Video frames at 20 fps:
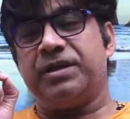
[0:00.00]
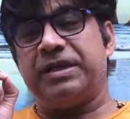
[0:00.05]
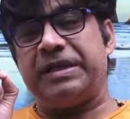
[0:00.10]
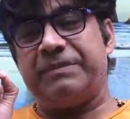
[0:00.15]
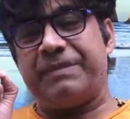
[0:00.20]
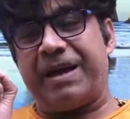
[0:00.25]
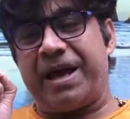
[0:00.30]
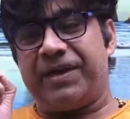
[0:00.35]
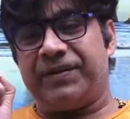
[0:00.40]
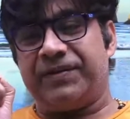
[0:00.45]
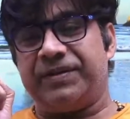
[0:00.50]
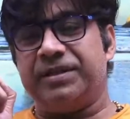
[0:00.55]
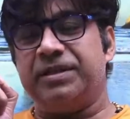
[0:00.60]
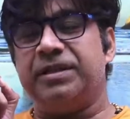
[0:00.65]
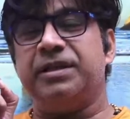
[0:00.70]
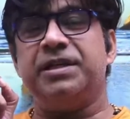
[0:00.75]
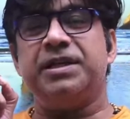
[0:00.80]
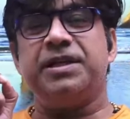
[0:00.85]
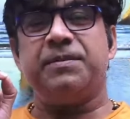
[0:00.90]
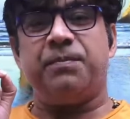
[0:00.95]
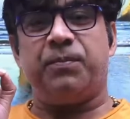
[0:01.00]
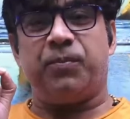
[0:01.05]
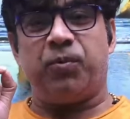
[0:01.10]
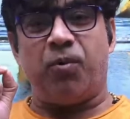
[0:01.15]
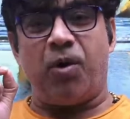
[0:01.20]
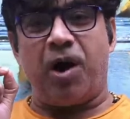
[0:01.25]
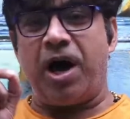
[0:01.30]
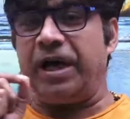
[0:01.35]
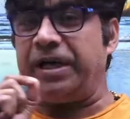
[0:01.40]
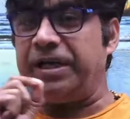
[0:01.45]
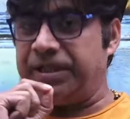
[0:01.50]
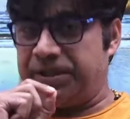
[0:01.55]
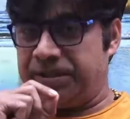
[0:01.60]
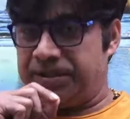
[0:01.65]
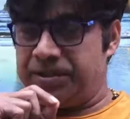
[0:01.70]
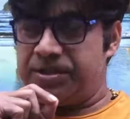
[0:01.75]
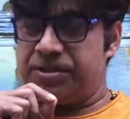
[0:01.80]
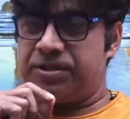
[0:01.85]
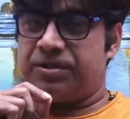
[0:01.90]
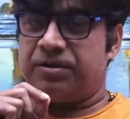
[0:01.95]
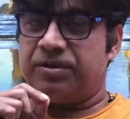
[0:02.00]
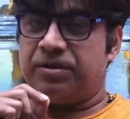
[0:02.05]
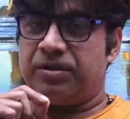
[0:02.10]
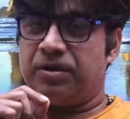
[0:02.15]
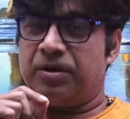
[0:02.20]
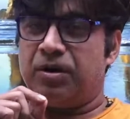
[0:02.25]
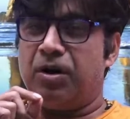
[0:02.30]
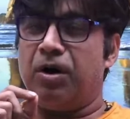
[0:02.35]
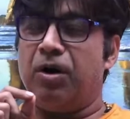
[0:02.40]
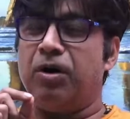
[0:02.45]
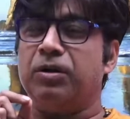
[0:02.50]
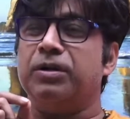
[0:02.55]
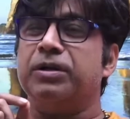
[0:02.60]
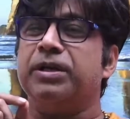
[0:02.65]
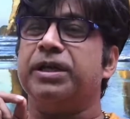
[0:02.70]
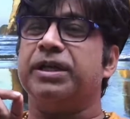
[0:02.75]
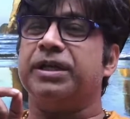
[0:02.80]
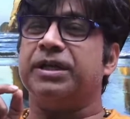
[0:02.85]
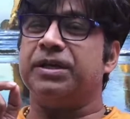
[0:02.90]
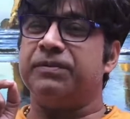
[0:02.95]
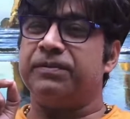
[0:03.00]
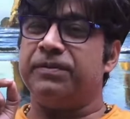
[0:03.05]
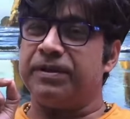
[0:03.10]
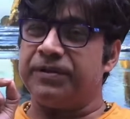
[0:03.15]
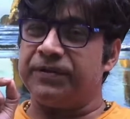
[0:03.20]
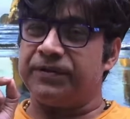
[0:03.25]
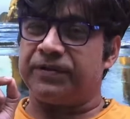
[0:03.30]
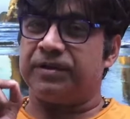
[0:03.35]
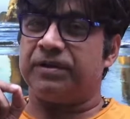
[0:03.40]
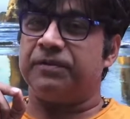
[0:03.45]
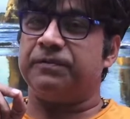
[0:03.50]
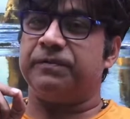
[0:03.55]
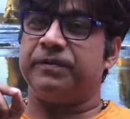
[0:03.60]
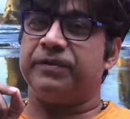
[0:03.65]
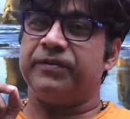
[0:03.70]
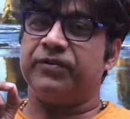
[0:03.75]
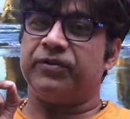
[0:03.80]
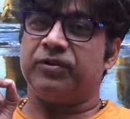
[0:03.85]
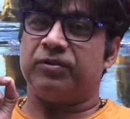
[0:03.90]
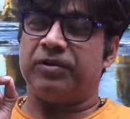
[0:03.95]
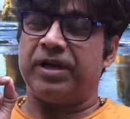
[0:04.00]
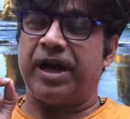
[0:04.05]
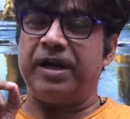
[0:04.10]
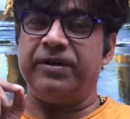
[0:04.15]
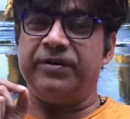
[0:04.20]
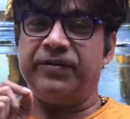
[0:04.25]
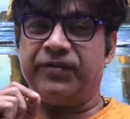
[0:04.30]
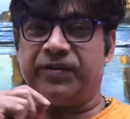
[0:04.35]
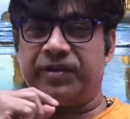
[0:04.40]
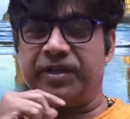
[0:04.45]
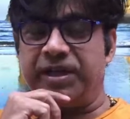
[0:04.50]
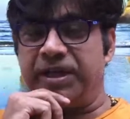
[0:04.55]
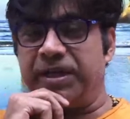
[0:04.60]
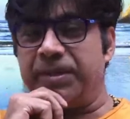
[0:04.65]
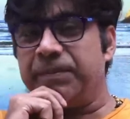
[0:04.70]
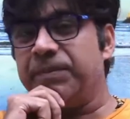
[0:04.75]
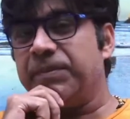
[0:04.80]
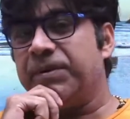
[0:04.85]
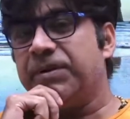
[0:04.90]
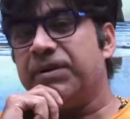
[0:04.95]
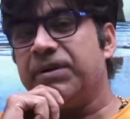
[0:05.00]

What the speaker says: imaginary point on a given surface or landscape